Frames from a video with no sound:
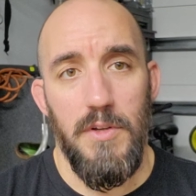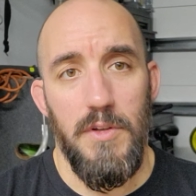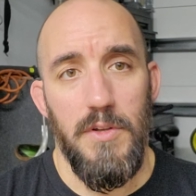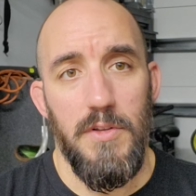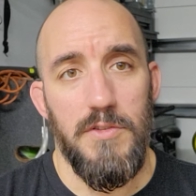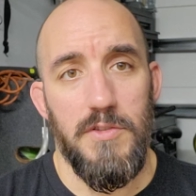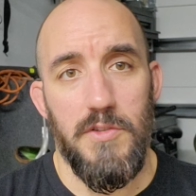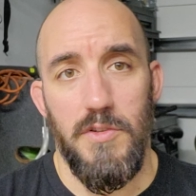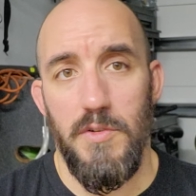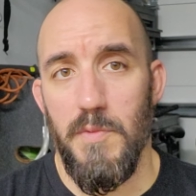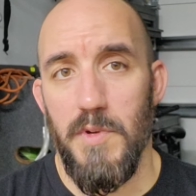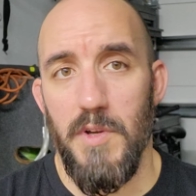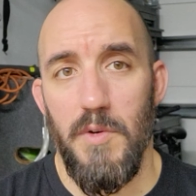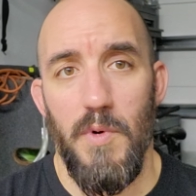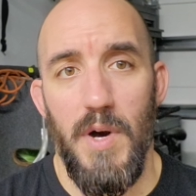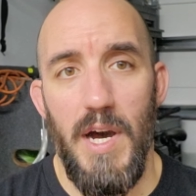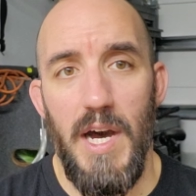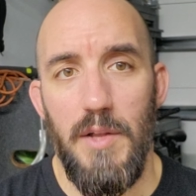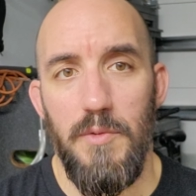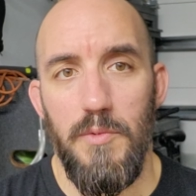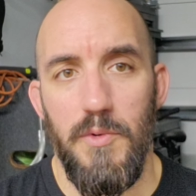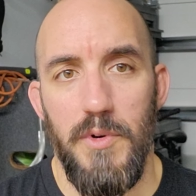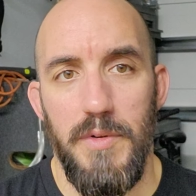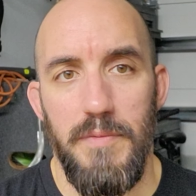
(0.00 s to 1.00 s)
it's going to be a
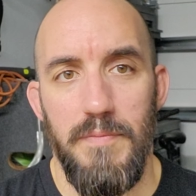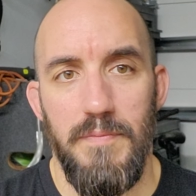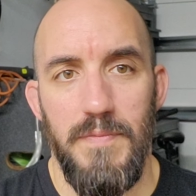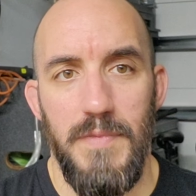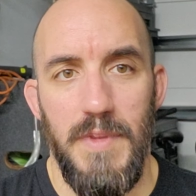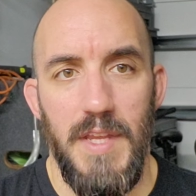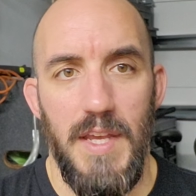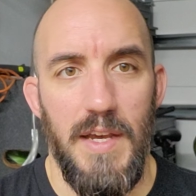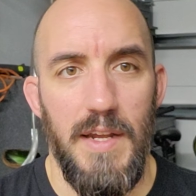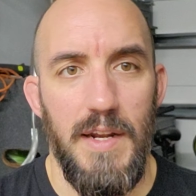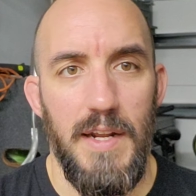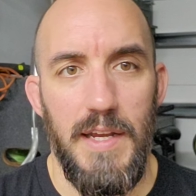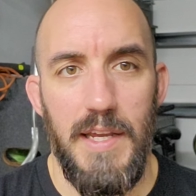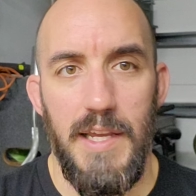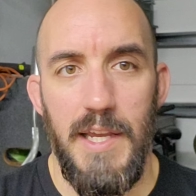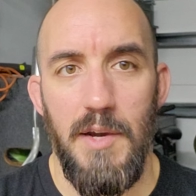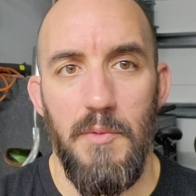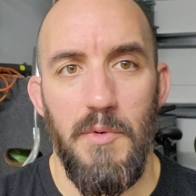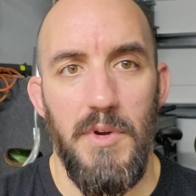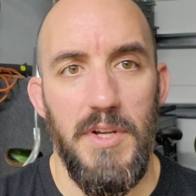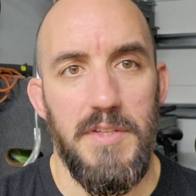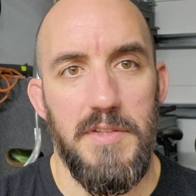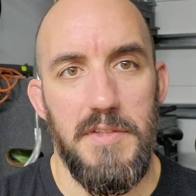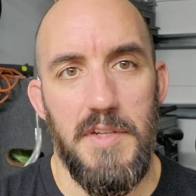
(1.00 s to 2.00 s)
wild one, and I
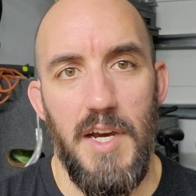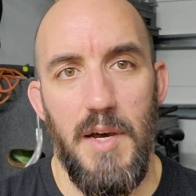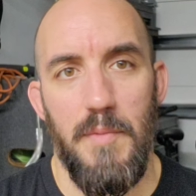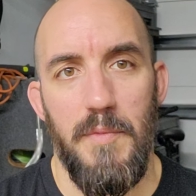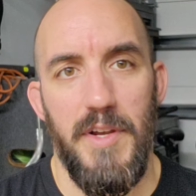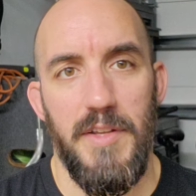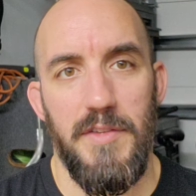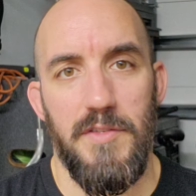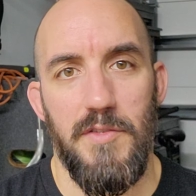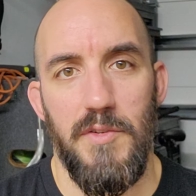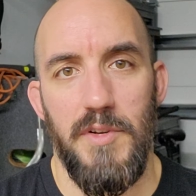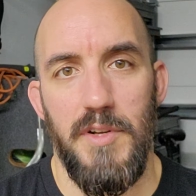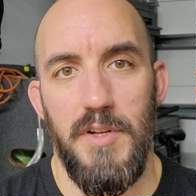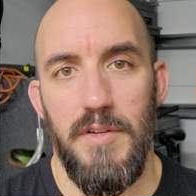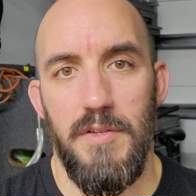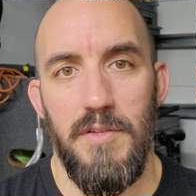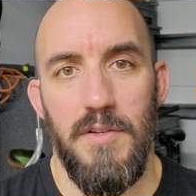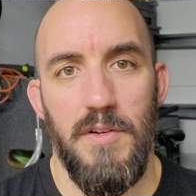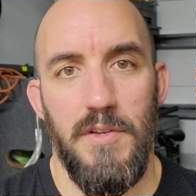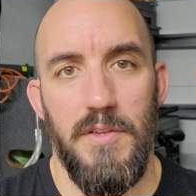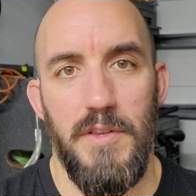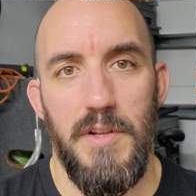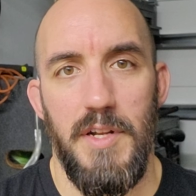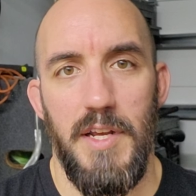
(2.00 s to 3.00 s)
can't wait to comment on it
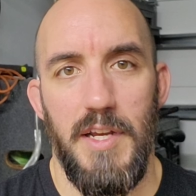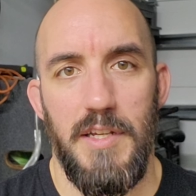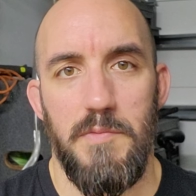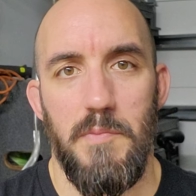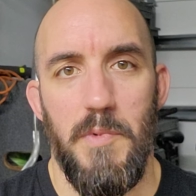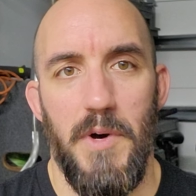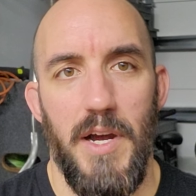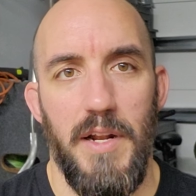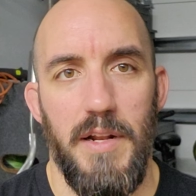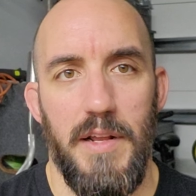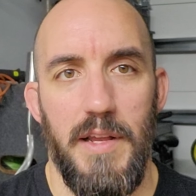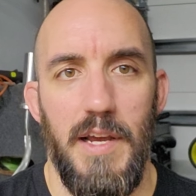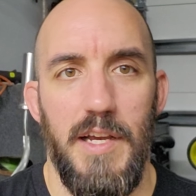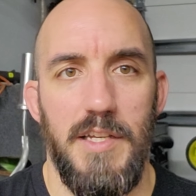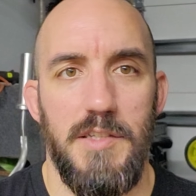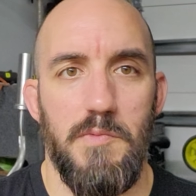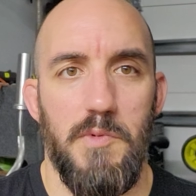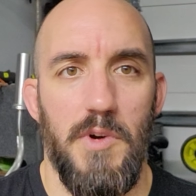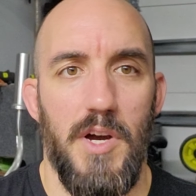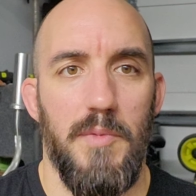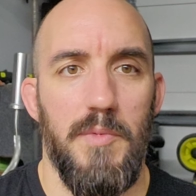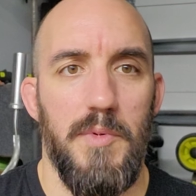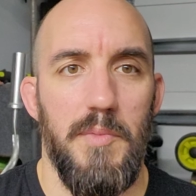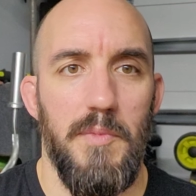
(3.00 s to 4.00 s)
on the next podcast,
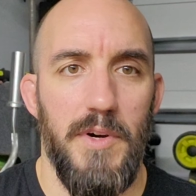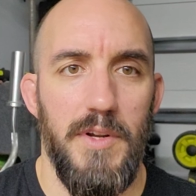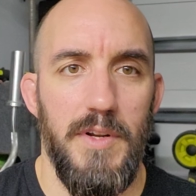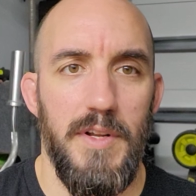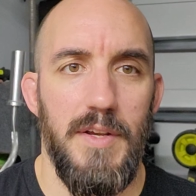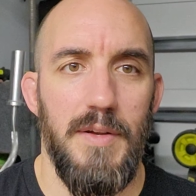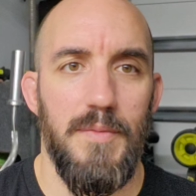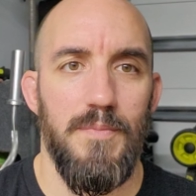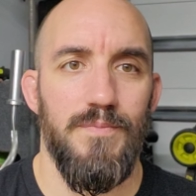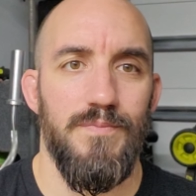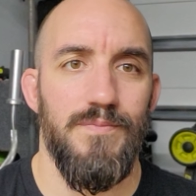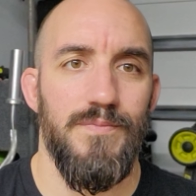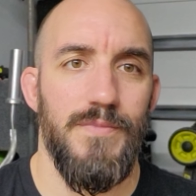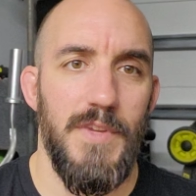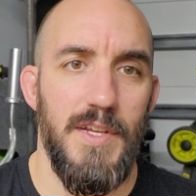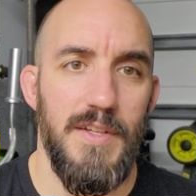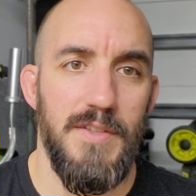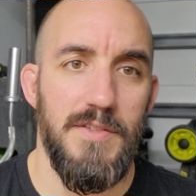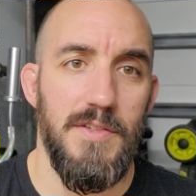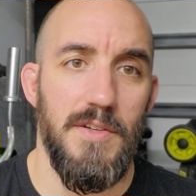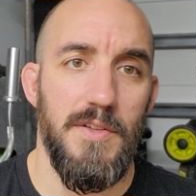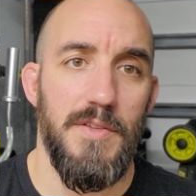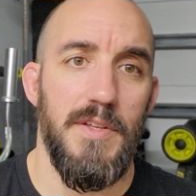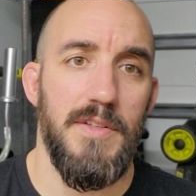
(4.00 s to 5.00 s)
probably Monday.
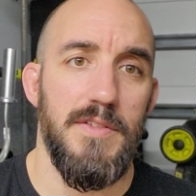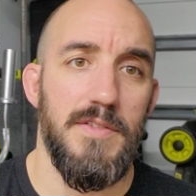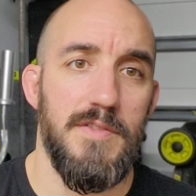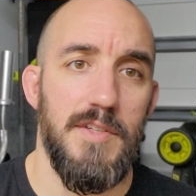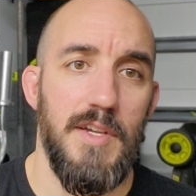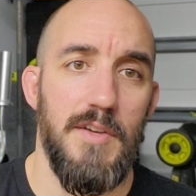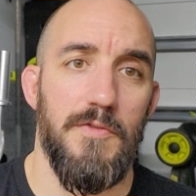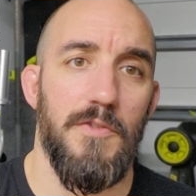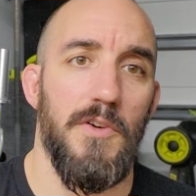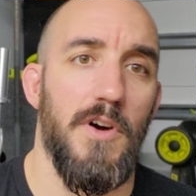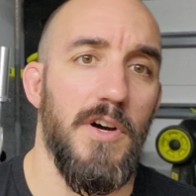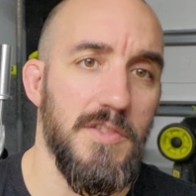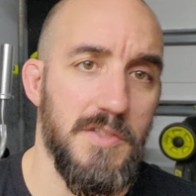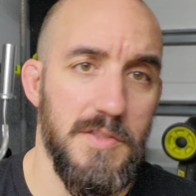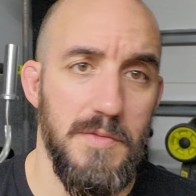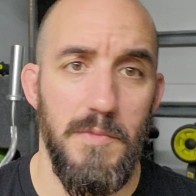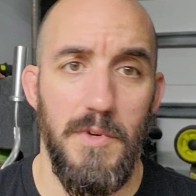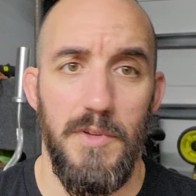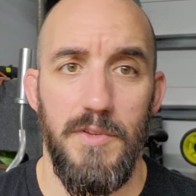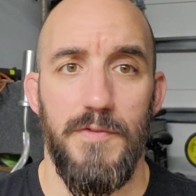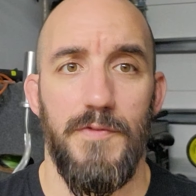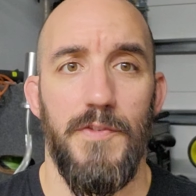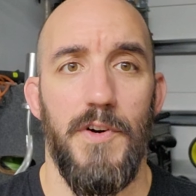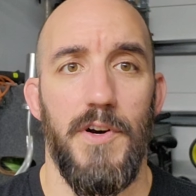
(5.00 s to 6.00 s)
Until then, stay frosty,
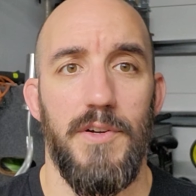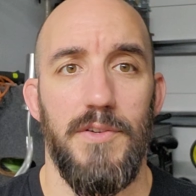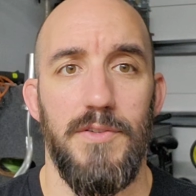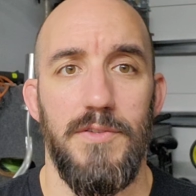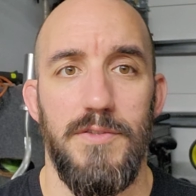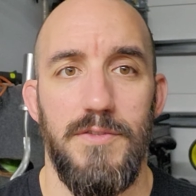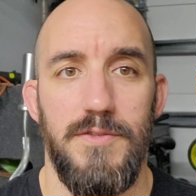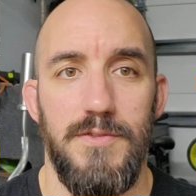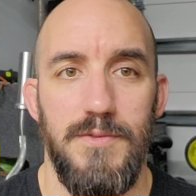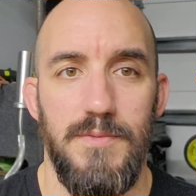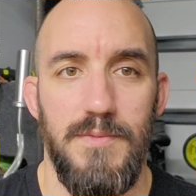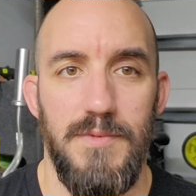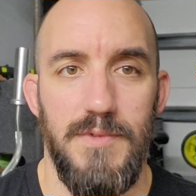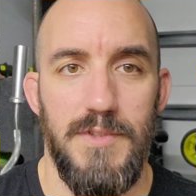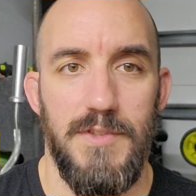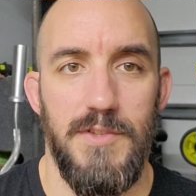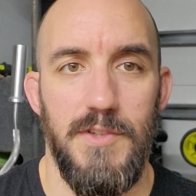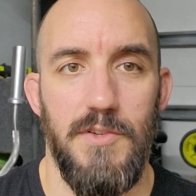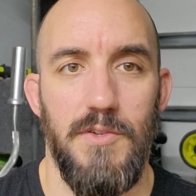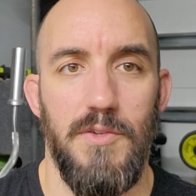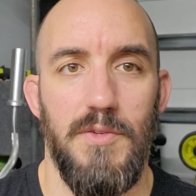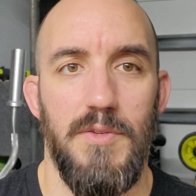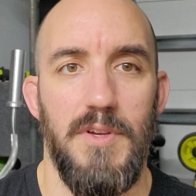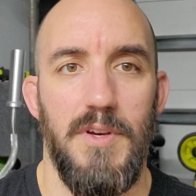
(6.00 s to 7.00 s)
motherfuckers, and
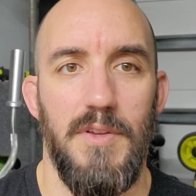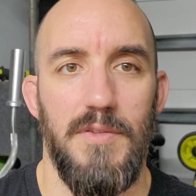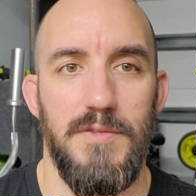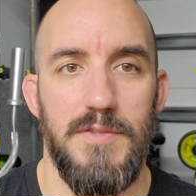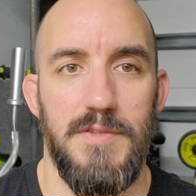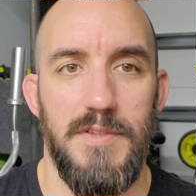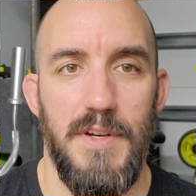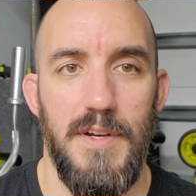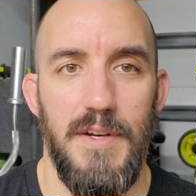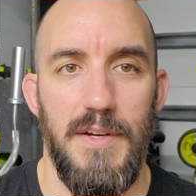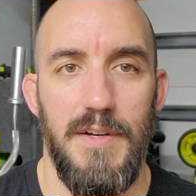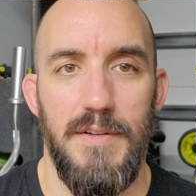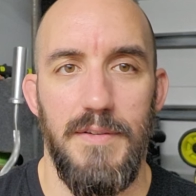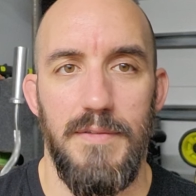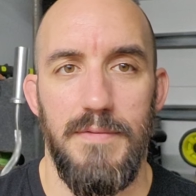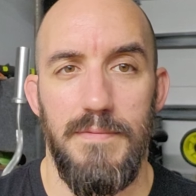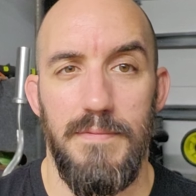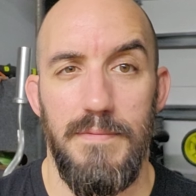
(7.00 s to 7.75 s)
see you on the other side.